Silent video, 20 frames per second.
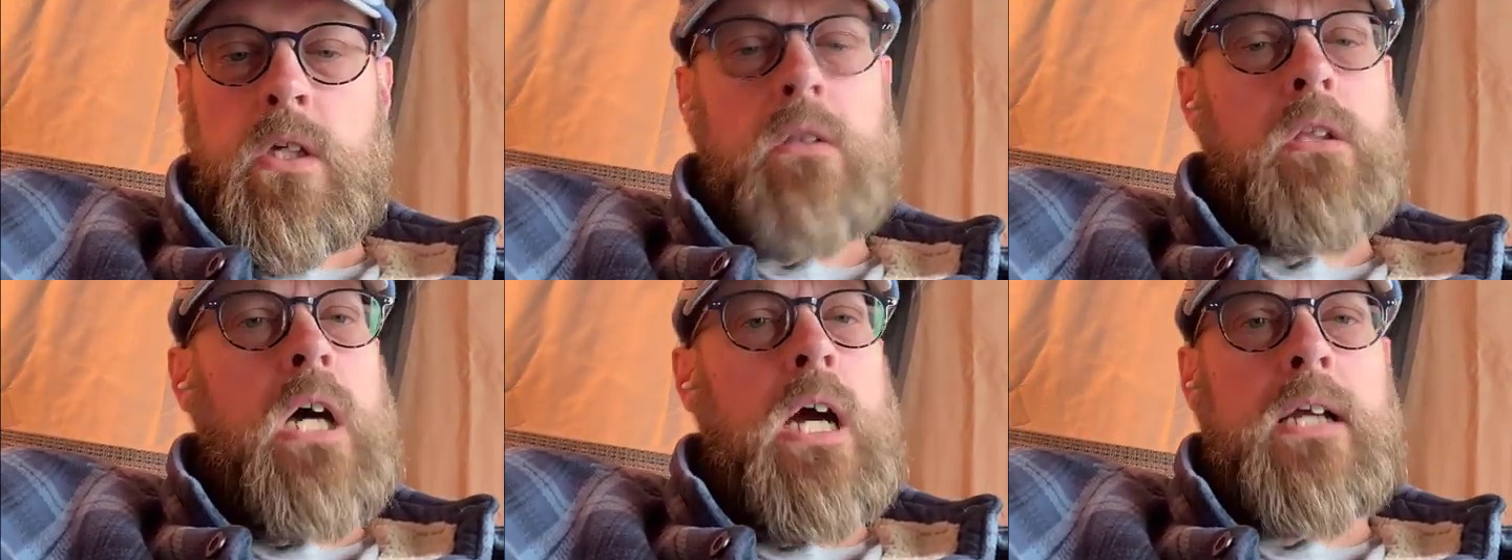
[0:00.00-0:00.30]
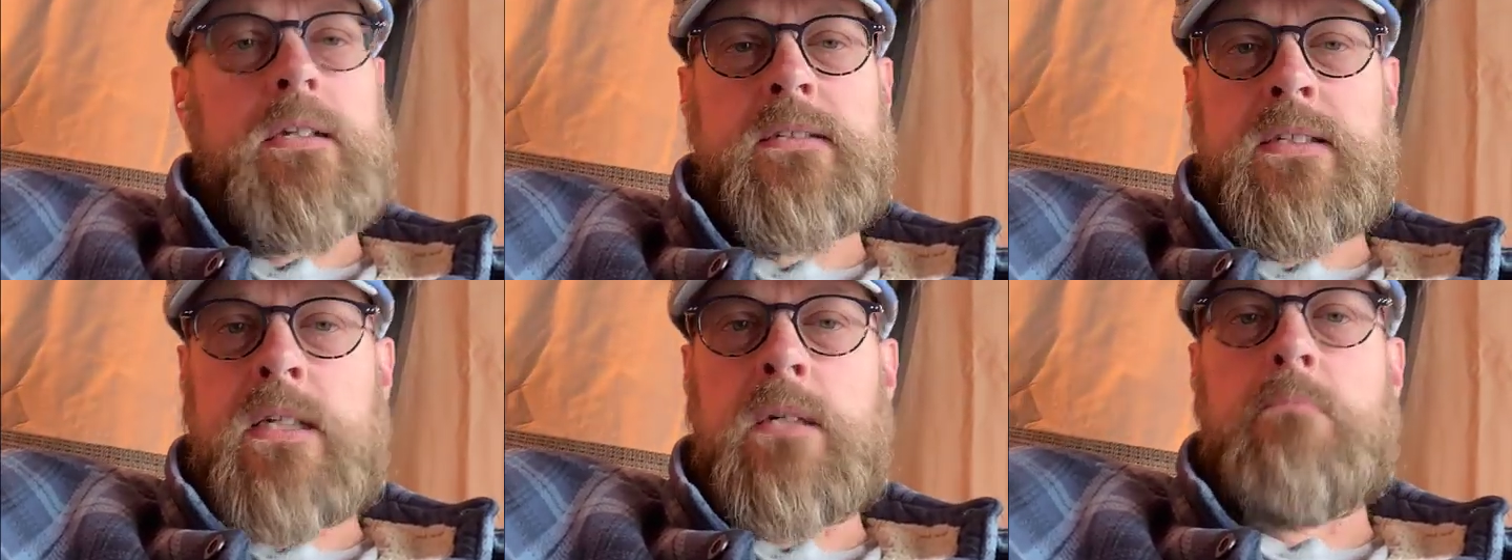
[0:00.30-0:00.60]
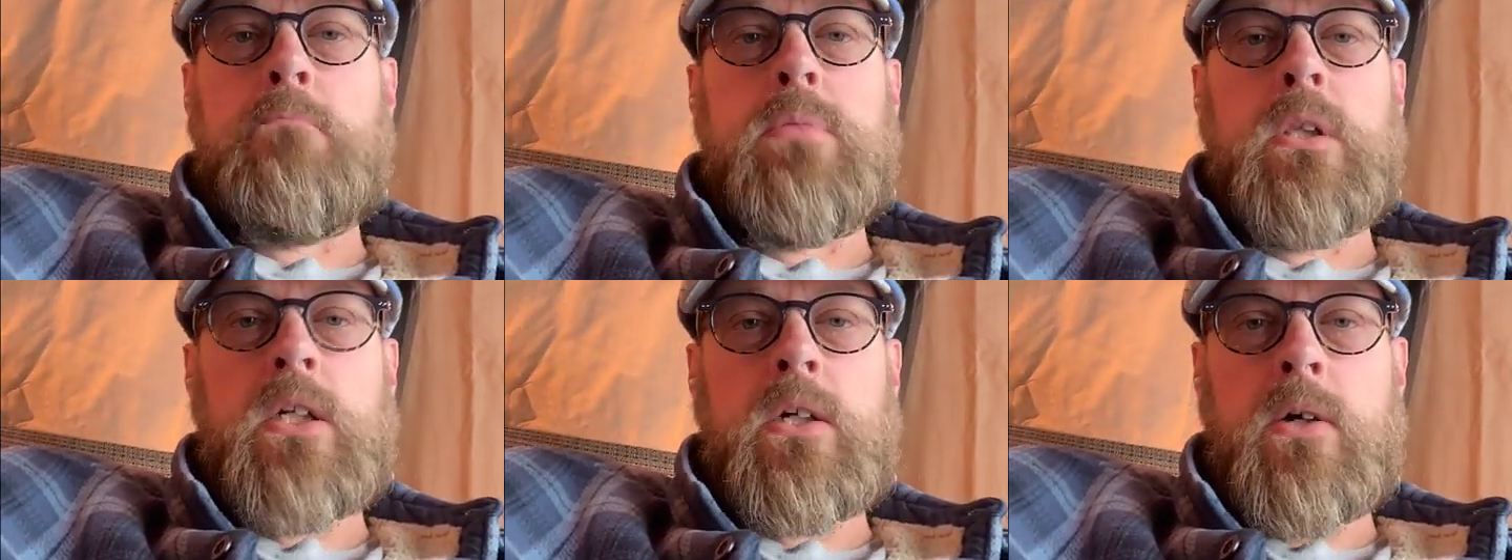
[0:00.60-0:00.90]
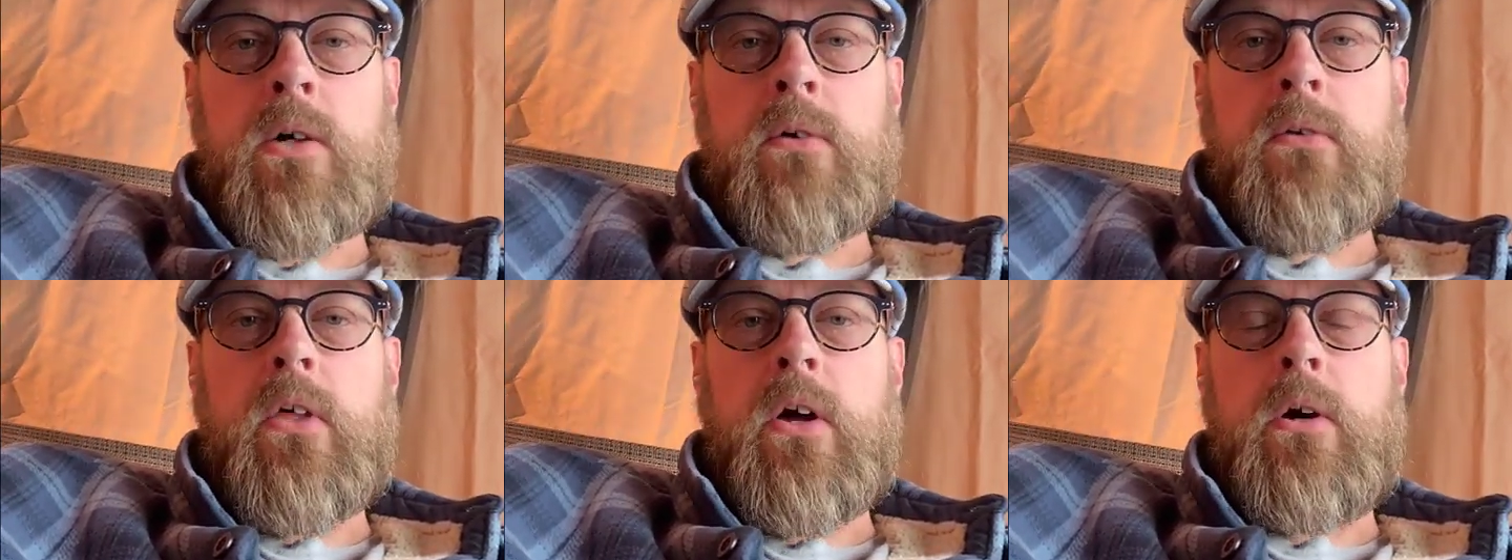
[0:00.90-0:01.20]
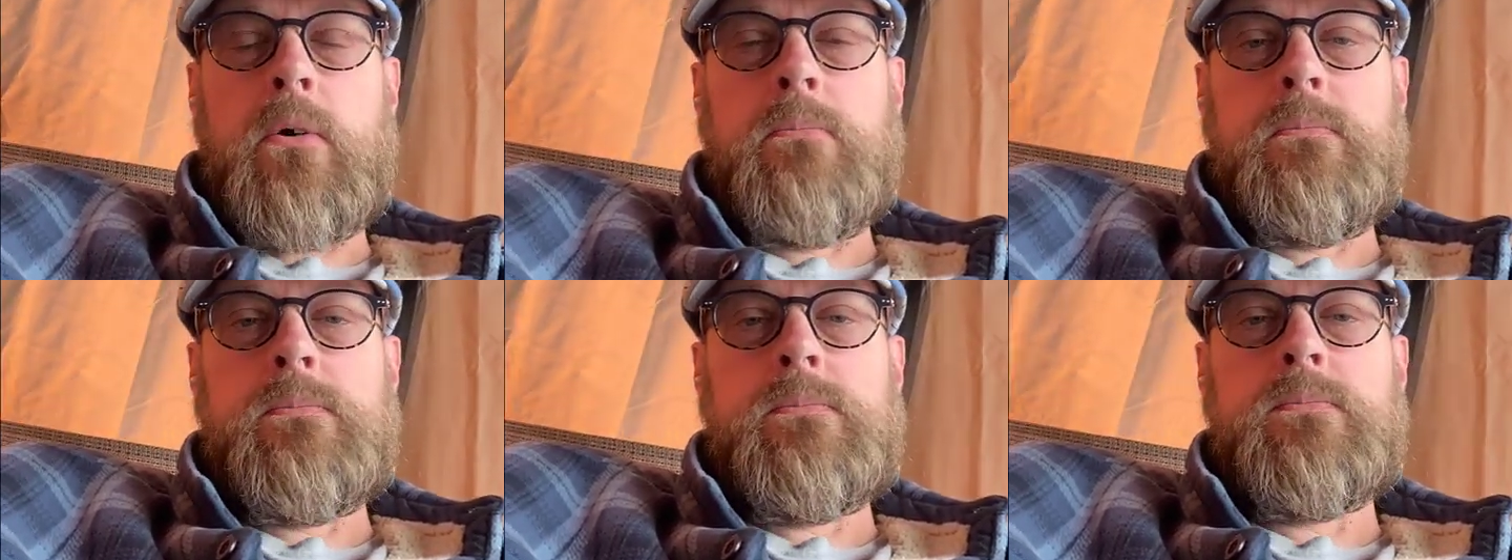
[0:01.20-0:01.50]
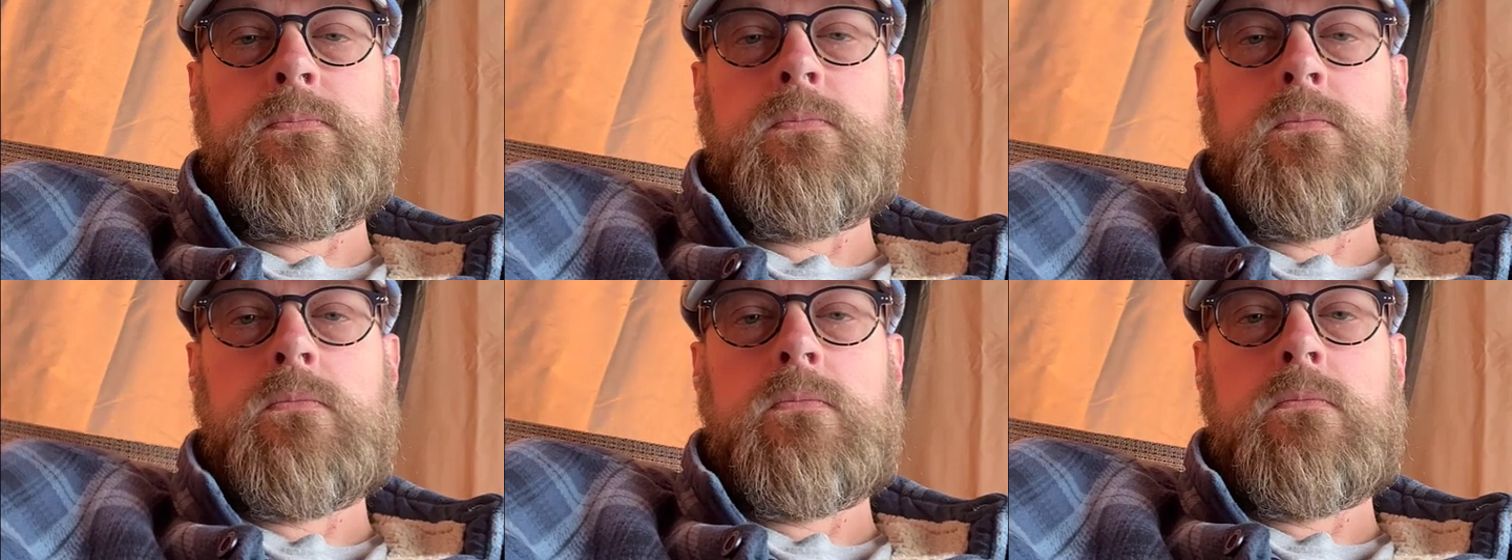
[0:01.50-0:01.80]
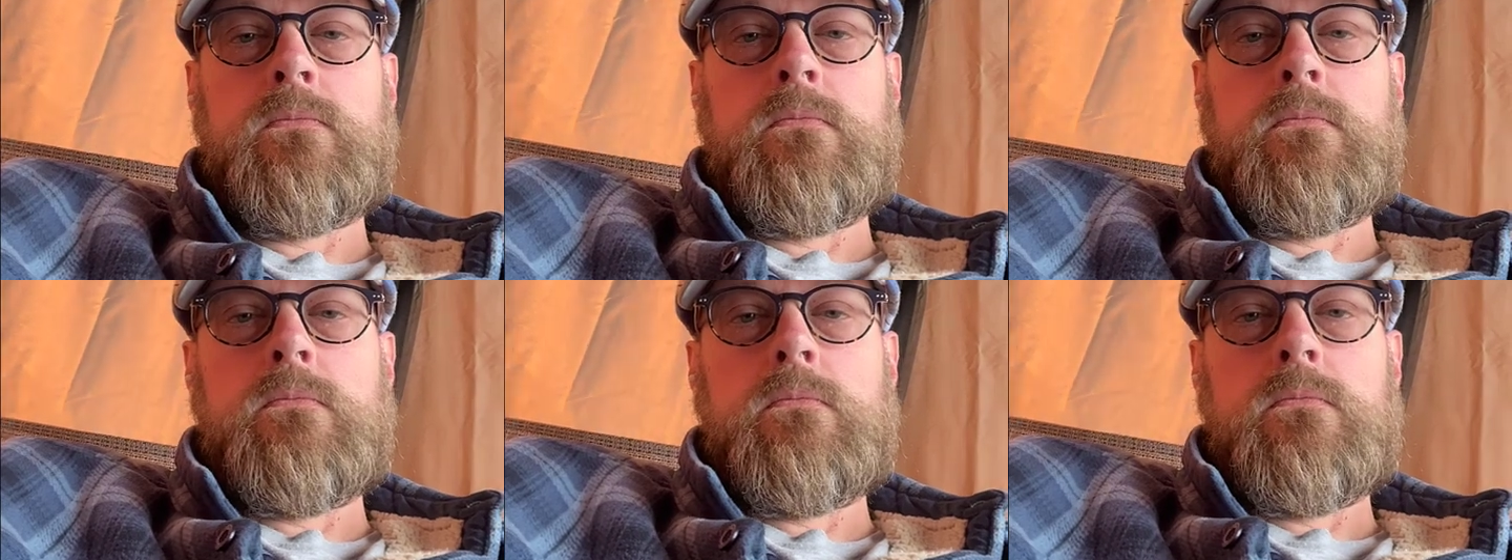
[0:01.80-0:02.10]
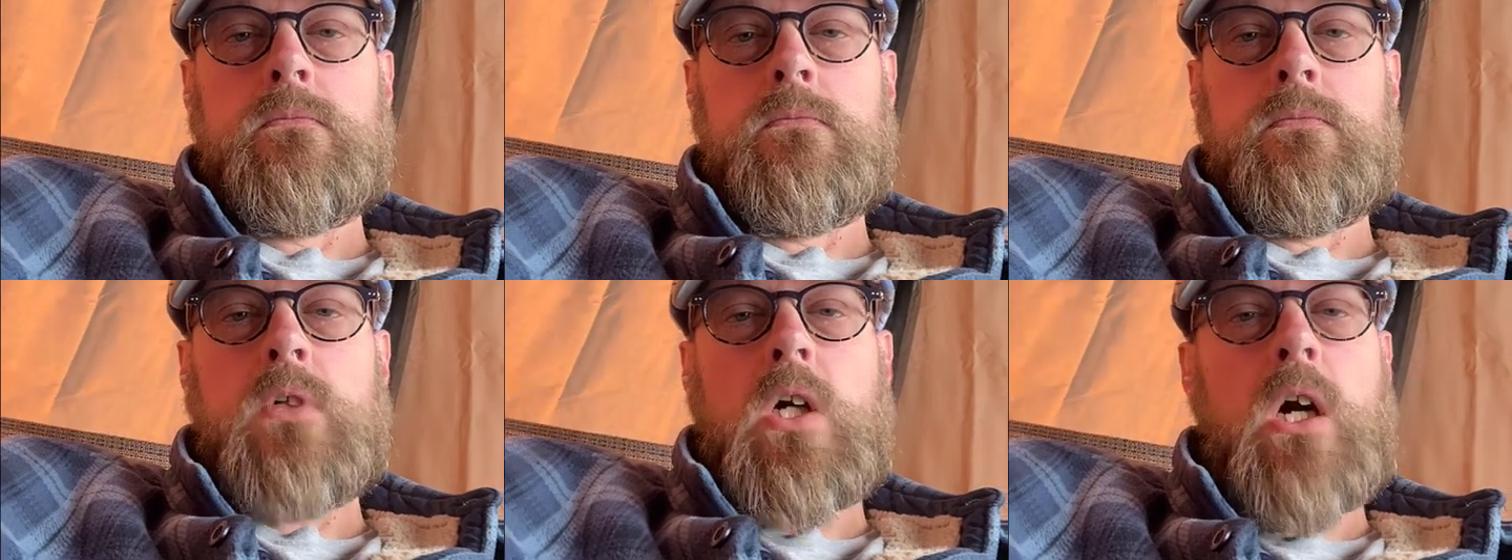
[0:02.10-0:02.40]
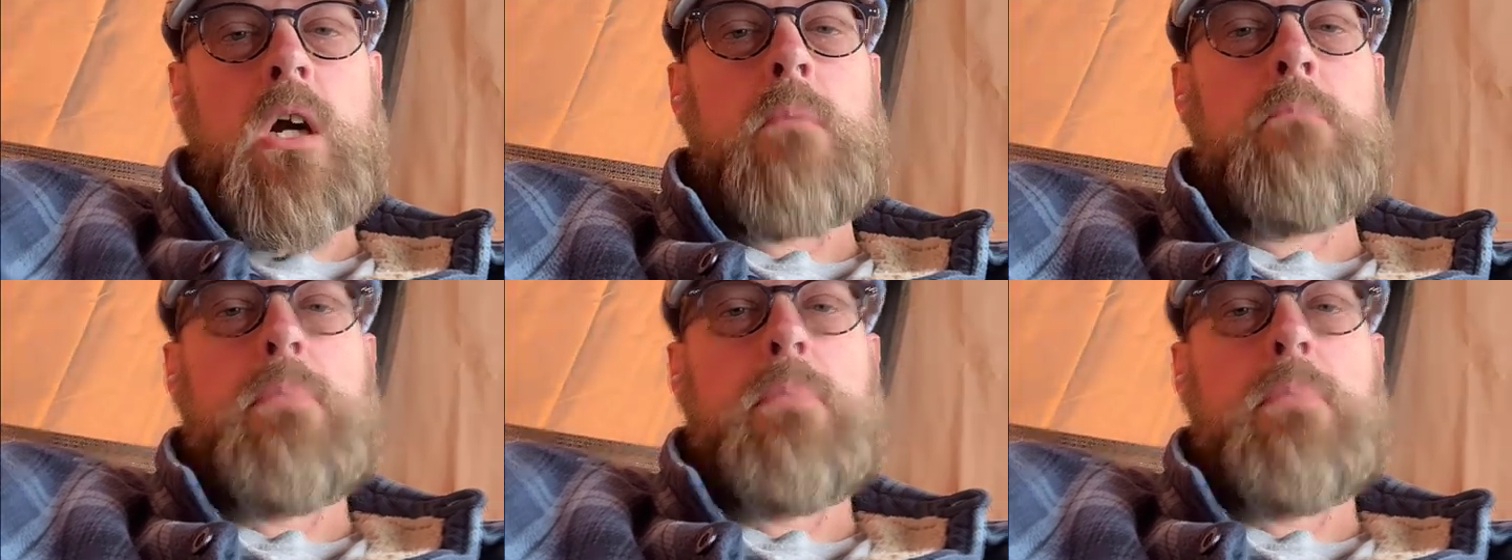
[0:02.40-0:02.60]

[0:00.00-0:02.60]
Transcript: Lines can blur, though. Our